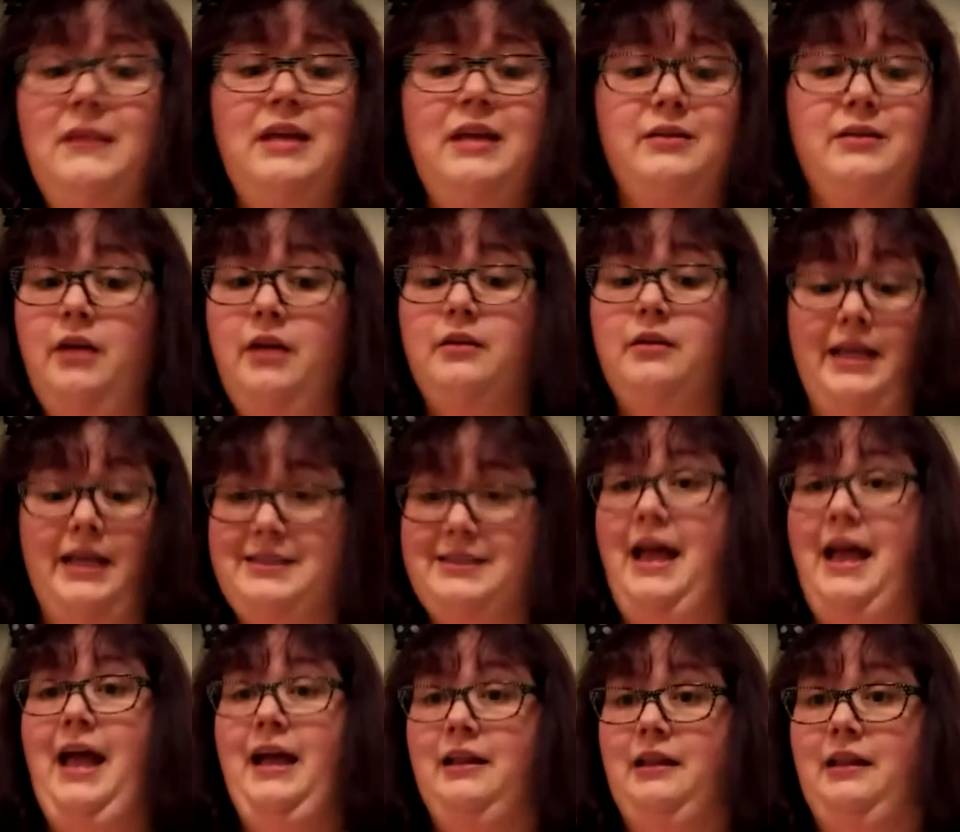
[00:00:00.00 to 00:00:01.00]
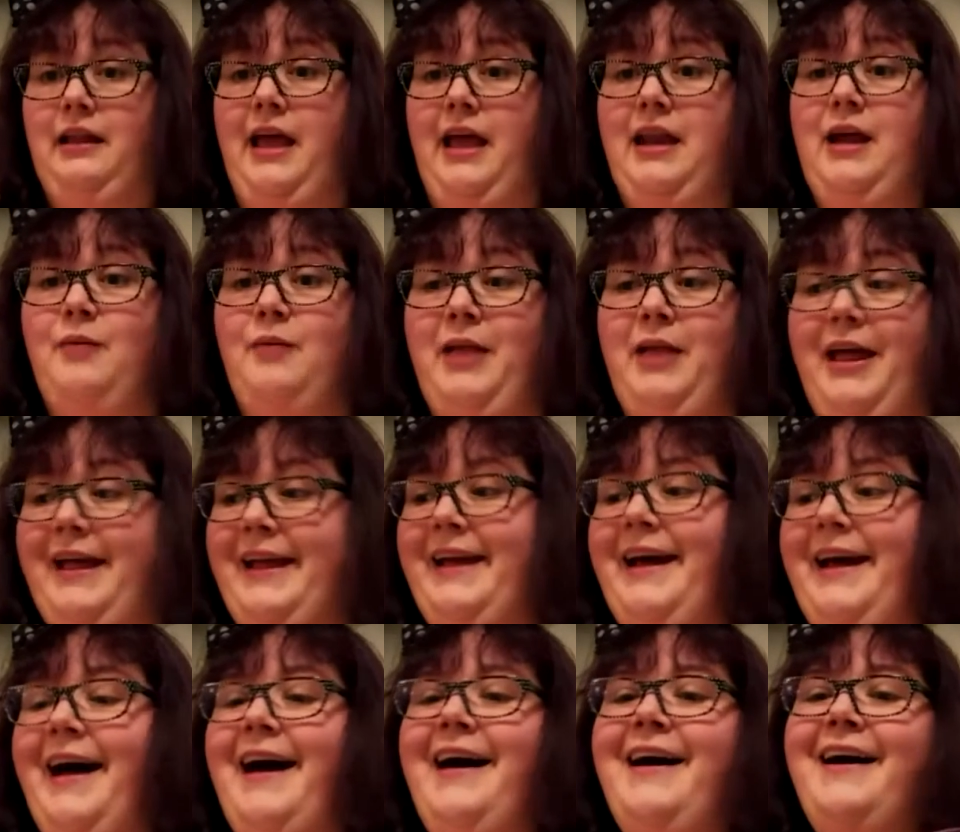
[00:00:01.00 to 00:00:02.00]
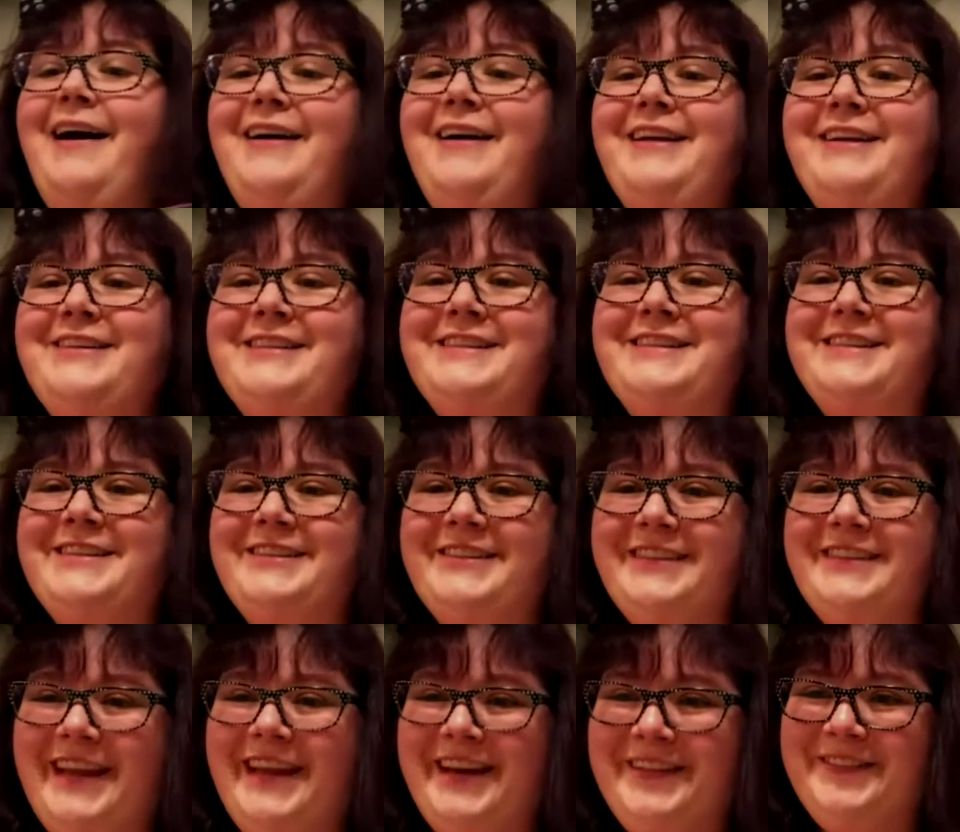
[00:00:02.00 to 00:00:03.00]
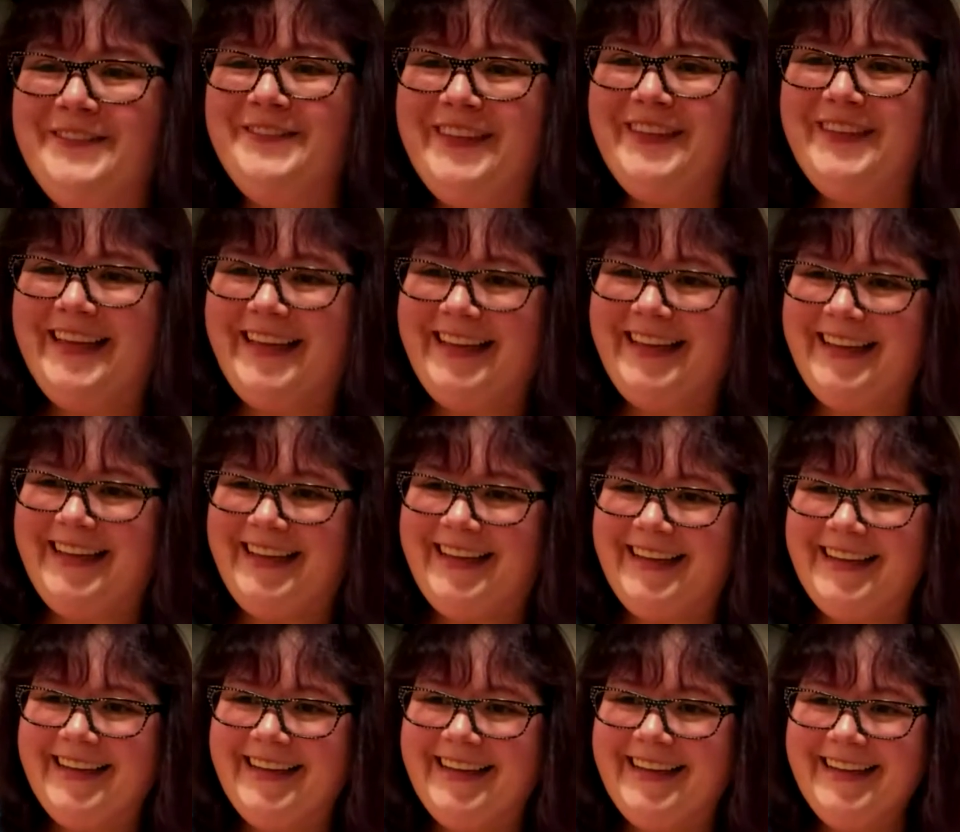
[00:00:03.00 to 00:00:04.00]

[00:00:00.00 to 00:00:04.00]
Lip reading: Yeah, exactly. And I'm like, oh, you do love me.